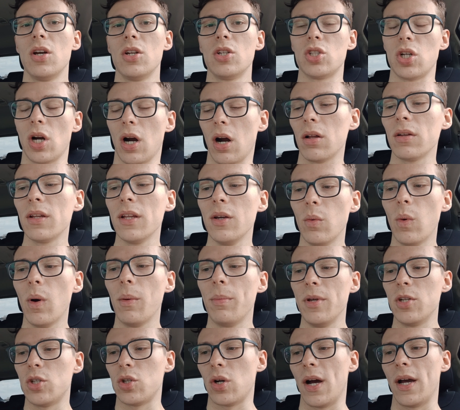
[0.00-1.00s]
Charlie will
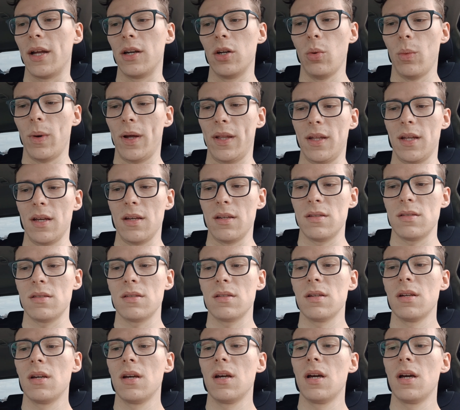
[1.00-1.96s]
be trying to win this.